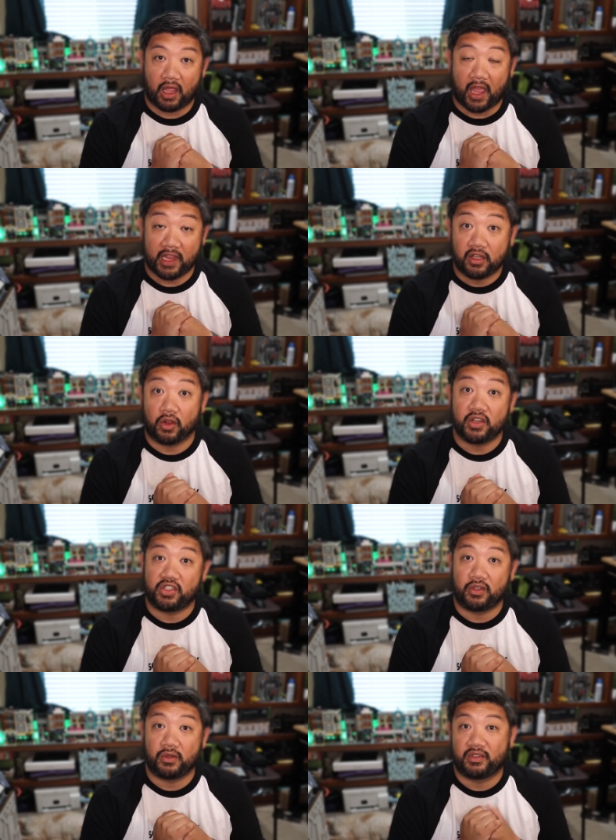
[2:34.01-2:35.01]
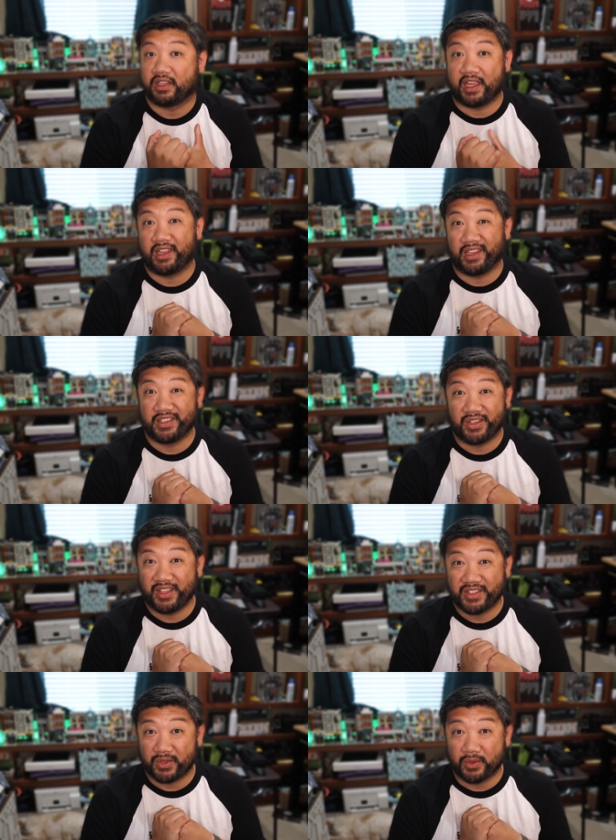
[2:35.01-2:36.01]
I encourage you to get into
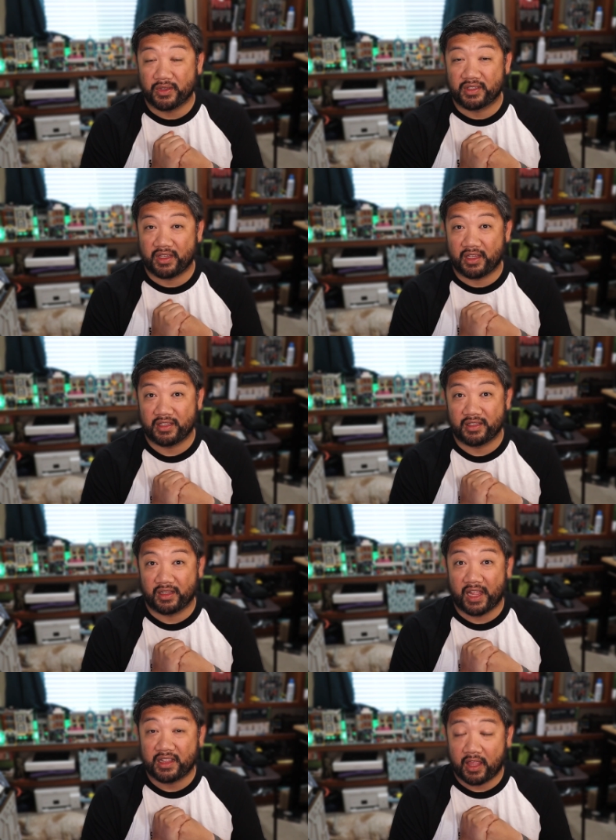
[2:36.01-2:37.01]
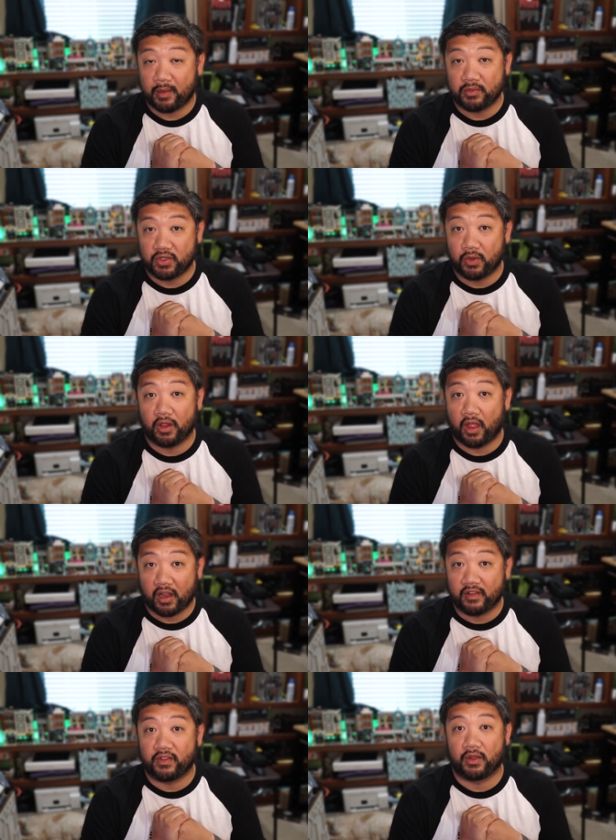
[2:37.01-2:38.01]
these tools and let them do a
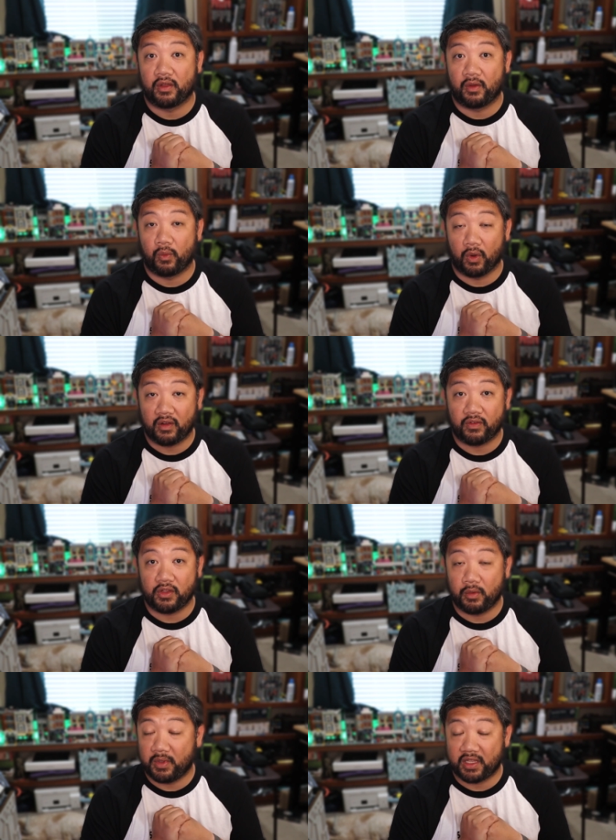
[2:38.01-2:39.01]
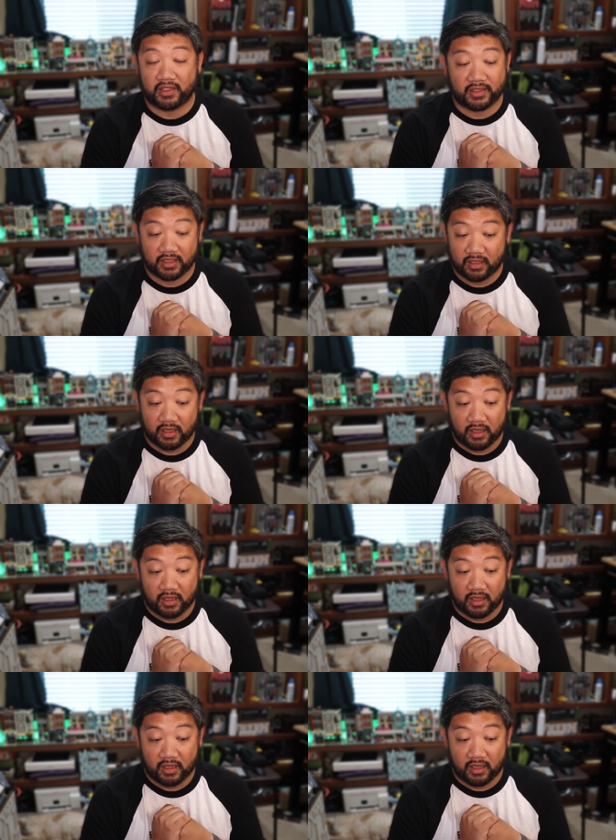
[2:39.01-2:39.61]
lot of the work for you, because